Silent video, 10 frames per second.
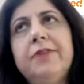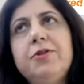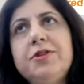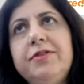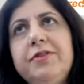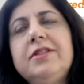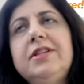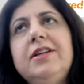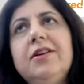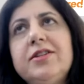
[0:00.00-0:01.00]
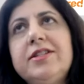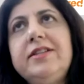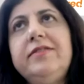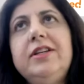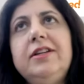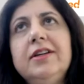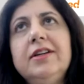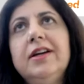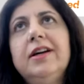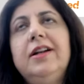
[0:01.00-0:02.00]
course, we see on TV
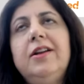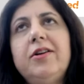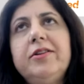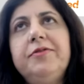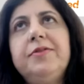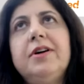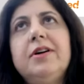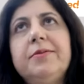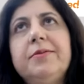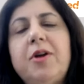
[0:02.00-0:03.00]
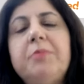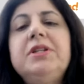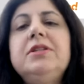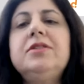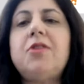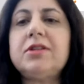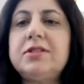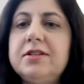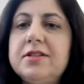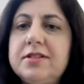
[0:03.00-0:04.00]
a lot of prominent
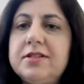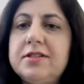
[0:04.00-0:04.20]
doctors